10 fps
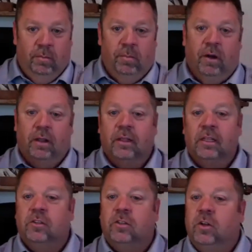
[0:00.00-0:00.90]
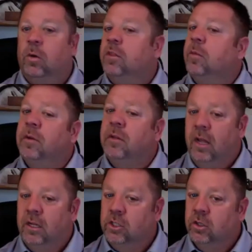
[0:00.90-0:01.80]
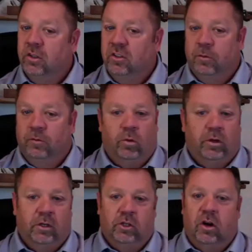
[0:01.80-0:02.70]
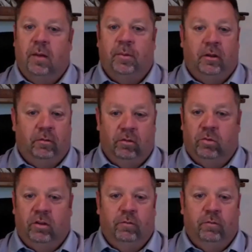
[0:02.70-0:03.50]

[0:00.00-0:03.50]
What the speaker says: But at least you know what the potential is before you're dropping $300,000,